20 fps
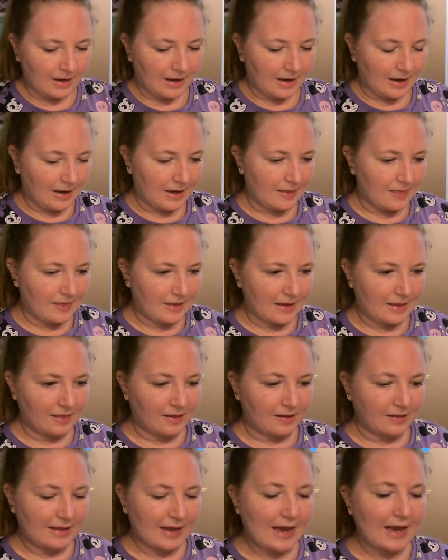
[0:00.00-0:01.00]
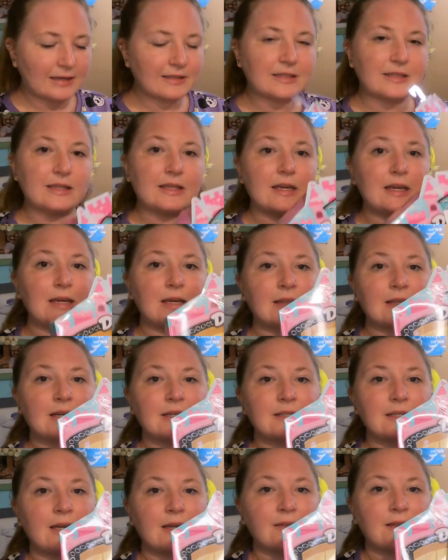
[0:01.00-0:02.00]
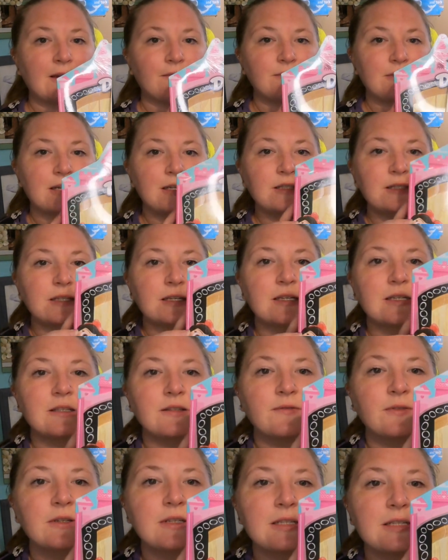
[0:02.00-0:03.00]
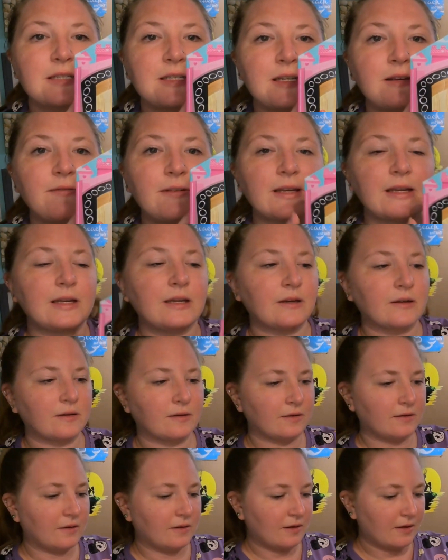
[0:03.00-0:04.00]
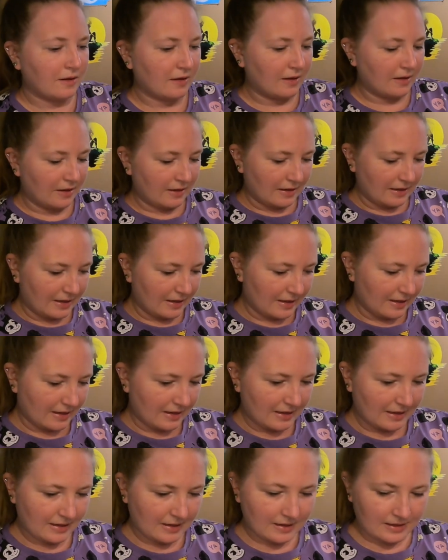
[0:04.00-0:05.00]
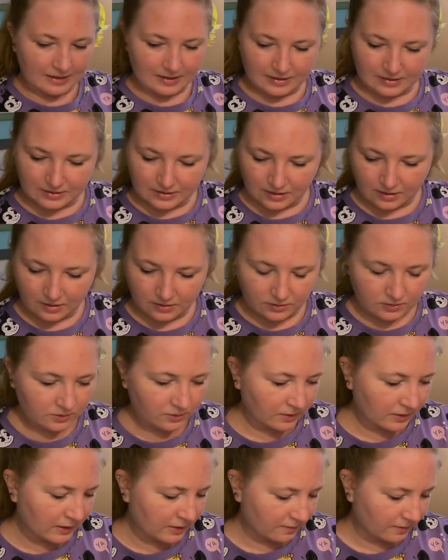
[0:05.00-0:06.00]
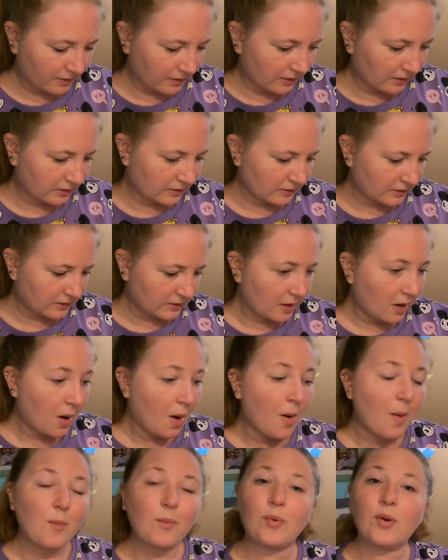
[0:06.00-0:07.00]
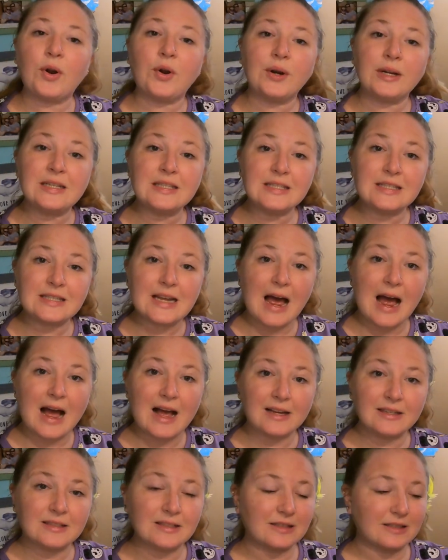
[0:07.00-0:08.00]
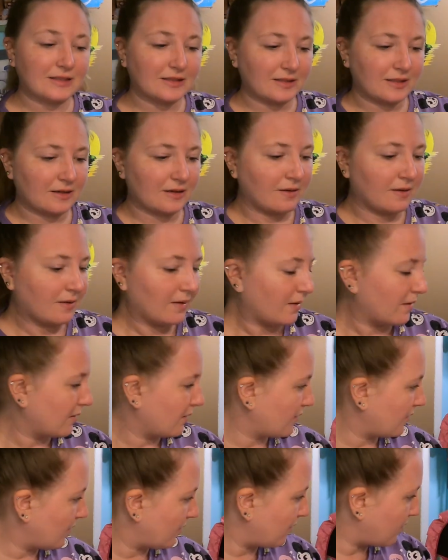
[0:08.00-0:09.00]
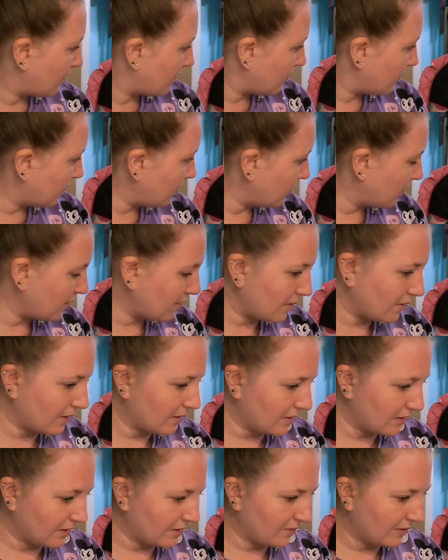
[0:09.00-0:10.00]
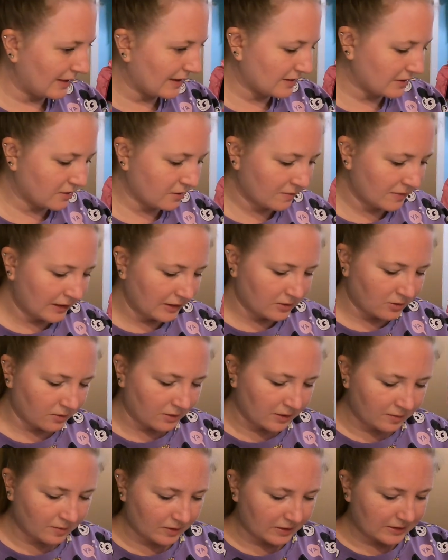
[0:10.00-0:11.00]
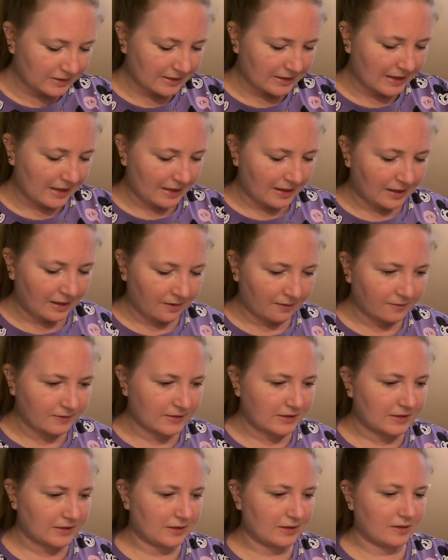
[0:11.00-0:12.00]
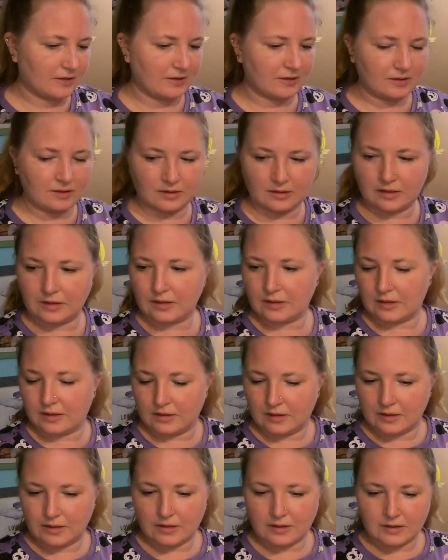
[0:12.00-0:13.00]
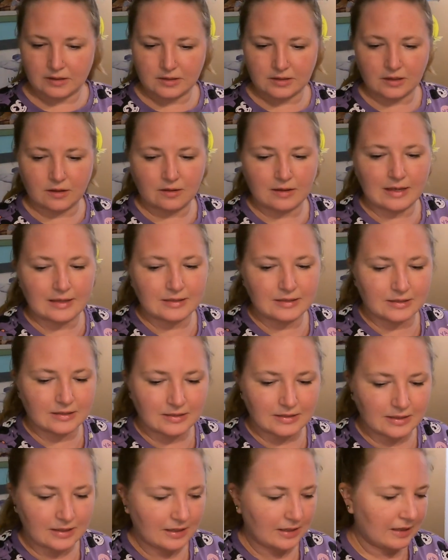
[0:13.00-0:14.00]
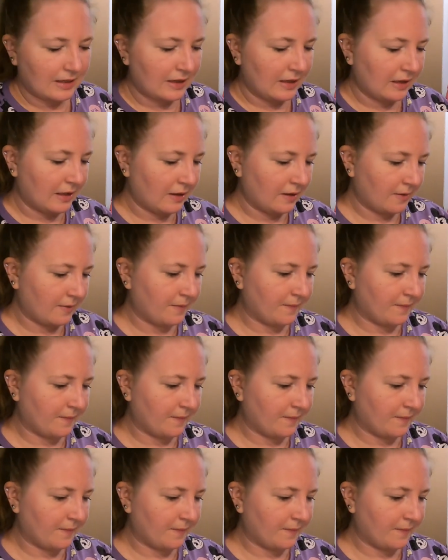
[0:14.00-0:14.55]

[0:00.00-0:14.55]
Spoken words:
And then the last thing that Dan left us is for Disney V. It is Doorables Princess. Cool. We got so many Doorables today, Eves. So let's see.